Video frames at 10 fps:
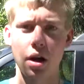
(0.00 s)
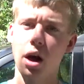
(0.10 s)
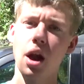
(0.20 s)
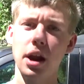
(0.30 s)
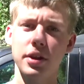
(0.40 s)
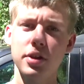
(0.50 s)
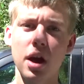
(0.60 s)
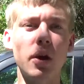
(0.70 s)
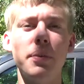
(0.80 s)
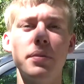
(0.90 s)
Alright,
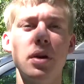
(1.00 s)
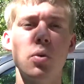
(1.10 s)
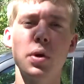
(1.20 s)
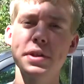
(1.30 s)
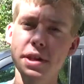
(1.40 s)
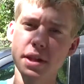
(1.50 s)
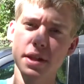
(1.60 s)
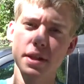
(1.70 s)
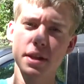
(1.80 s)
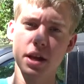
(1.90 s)
so, what's this
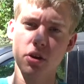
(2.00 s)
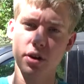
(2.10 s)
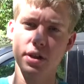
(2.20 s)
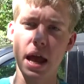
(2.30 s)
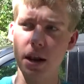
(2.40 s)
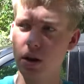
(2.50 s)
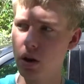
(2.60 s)
secret that